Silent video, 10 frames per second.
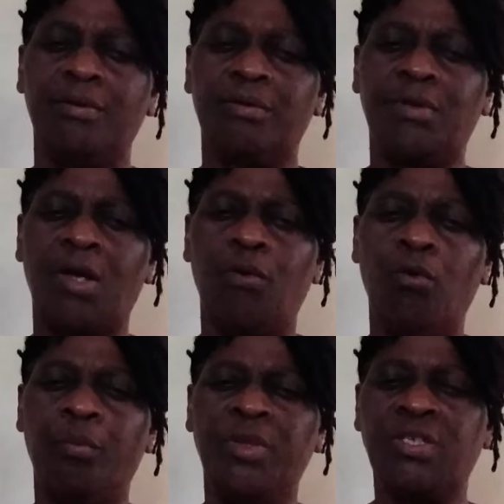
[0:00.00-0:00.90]
so i
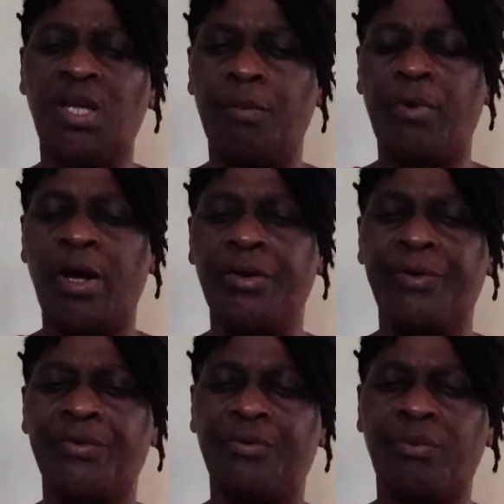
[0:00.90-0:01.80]
hope this help
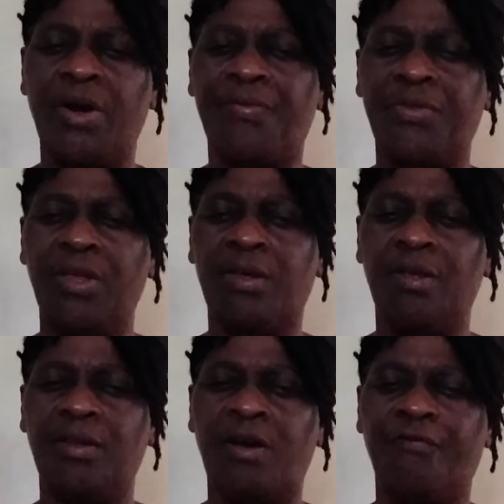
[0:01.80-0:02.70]
others who are
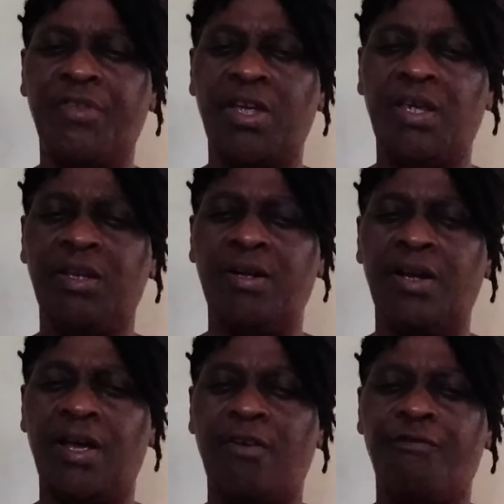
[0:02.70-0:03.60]
thinking of taking their
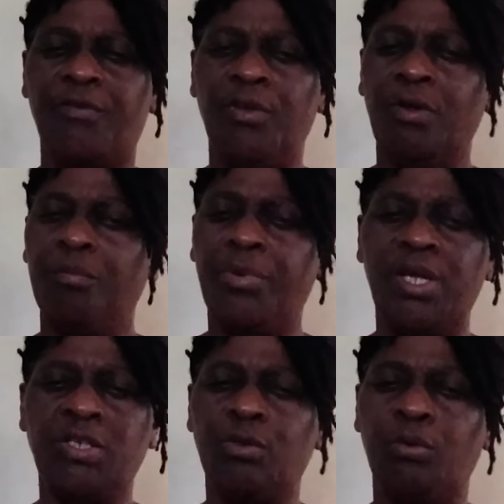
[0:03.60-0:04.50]
life
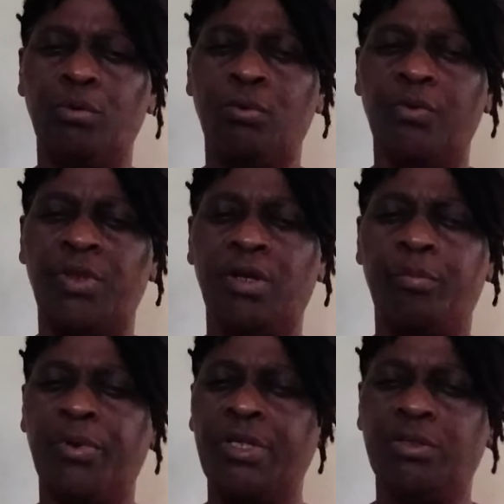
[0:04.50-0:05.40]
please don't go there
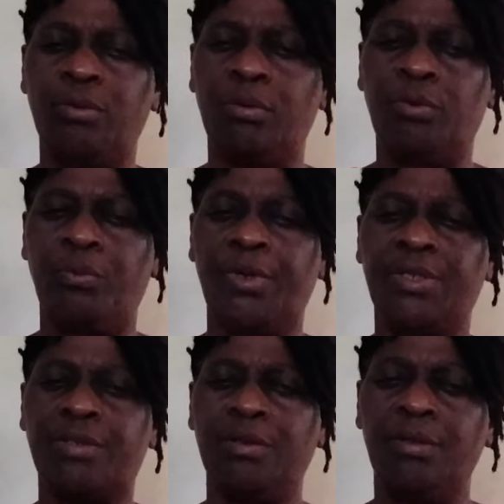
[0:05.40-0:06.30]
please don't do
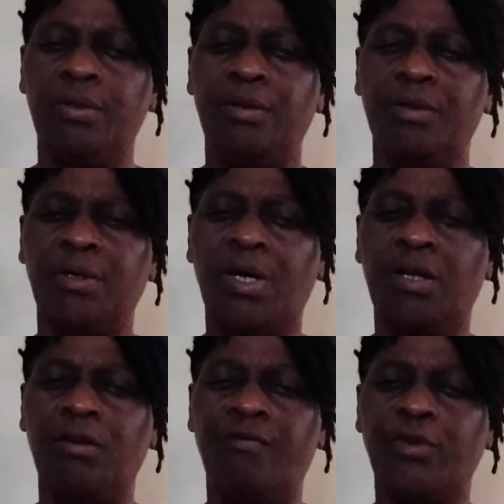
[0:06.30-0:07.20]
it
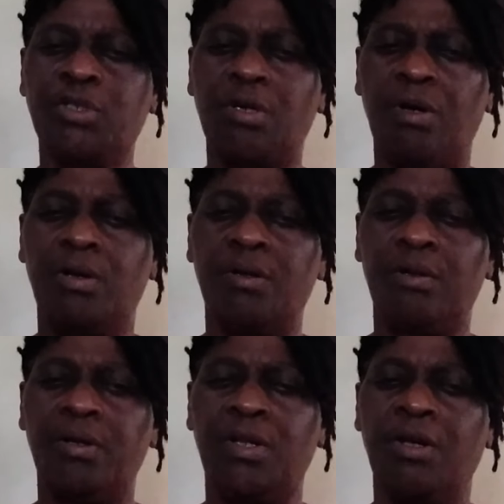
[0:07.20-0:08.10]
god love us all
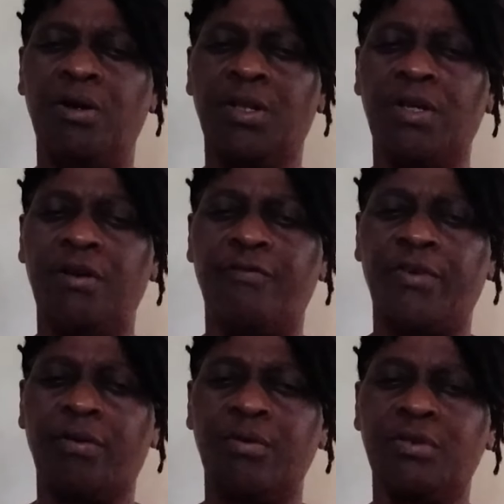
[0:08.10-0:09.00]
and god care
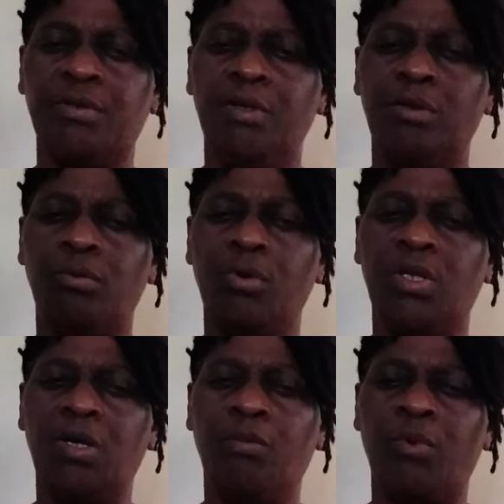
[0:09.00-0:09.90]
for us don't
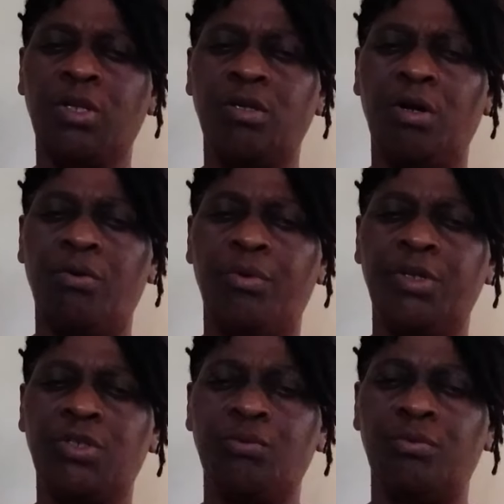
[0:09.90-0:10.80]
care what you're
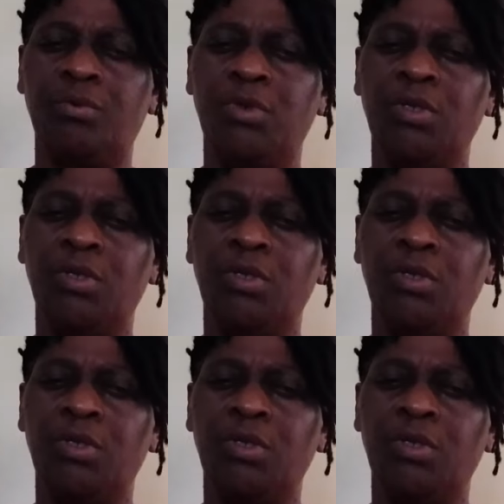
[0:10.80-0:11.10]
going through